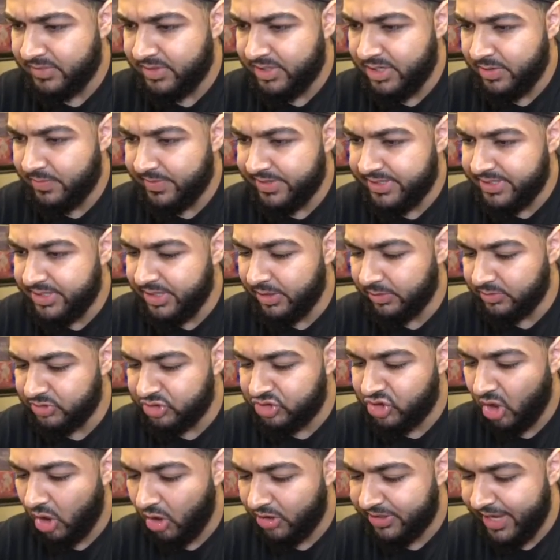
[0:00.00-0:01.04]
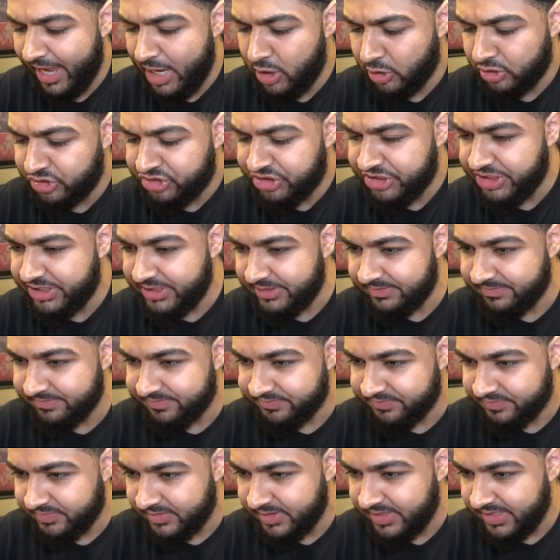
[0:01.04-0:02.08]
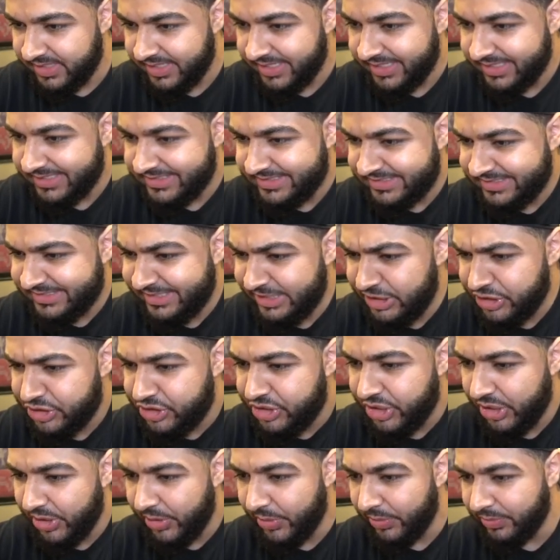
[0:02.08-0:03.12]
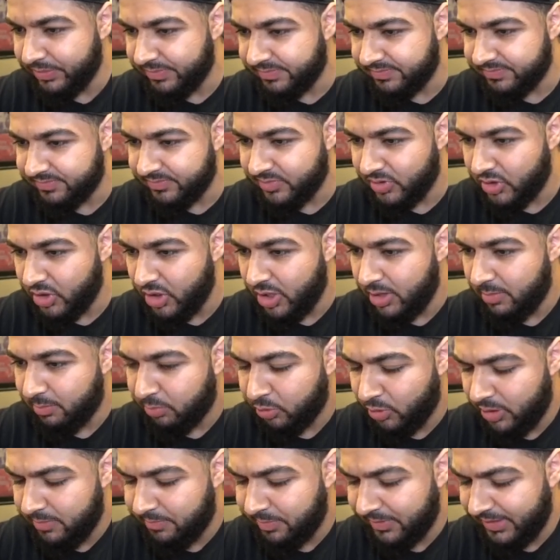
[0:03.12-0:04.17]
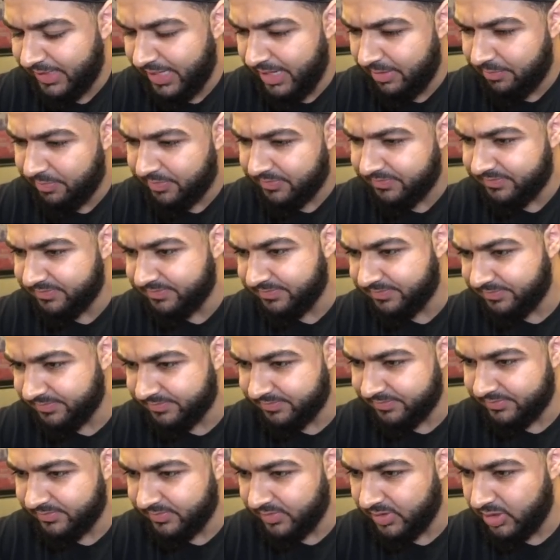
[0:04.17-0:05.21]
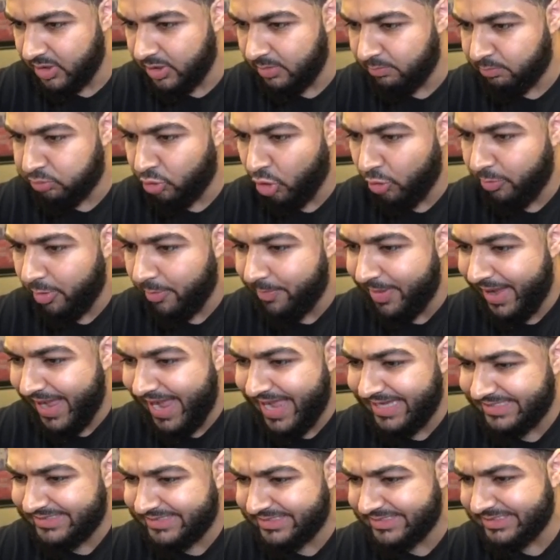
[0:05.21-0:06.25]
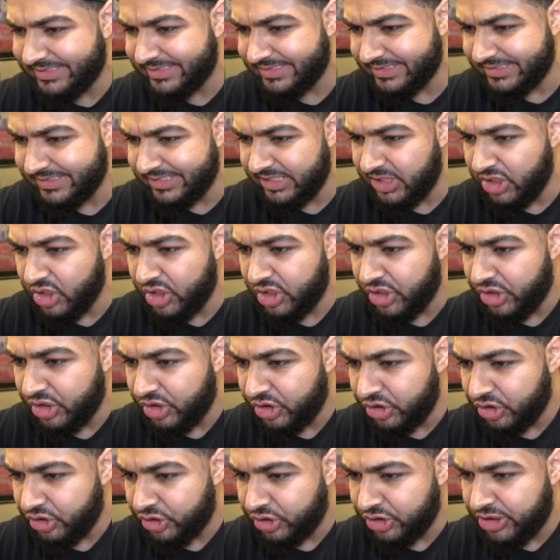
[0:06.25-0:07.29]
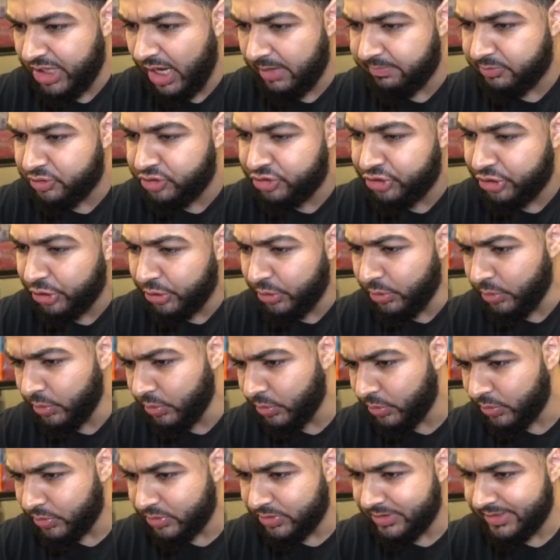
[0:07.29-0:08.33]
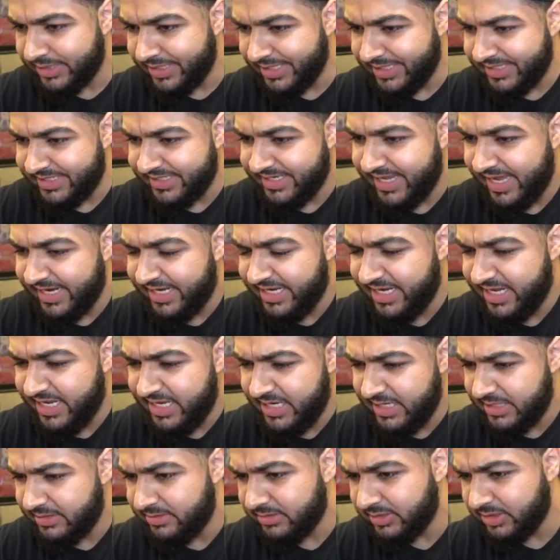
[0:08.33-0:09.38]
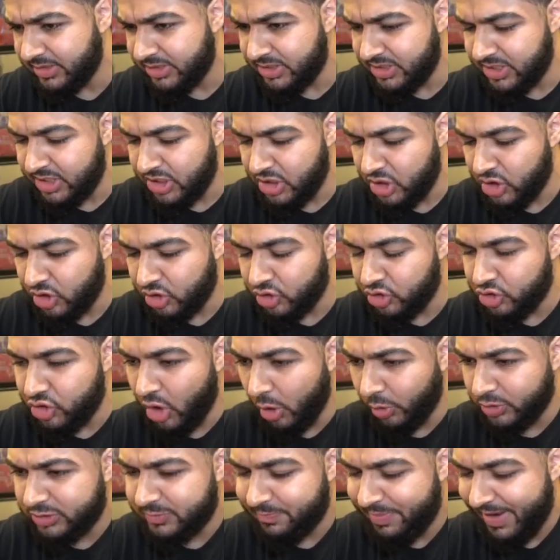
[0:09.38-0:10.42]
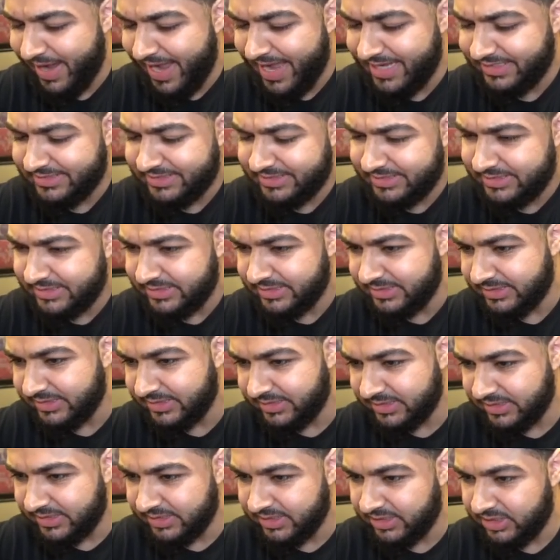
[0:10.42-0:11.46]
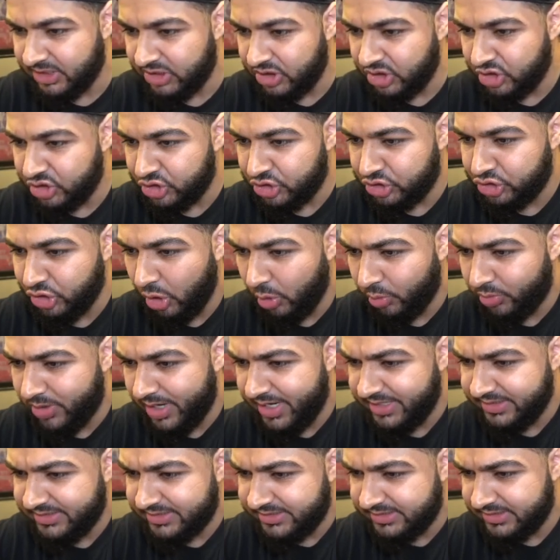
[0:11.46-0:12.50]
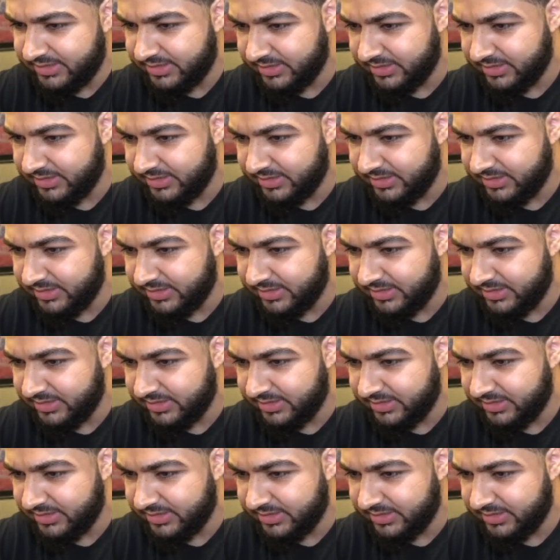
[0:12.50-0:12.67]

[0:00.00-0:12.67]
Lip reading: Here we go. Dark Energy. Cynico. Primplup. Probo Pass. Cub Chew, Dedenne, Nose Pass, Snow Runt,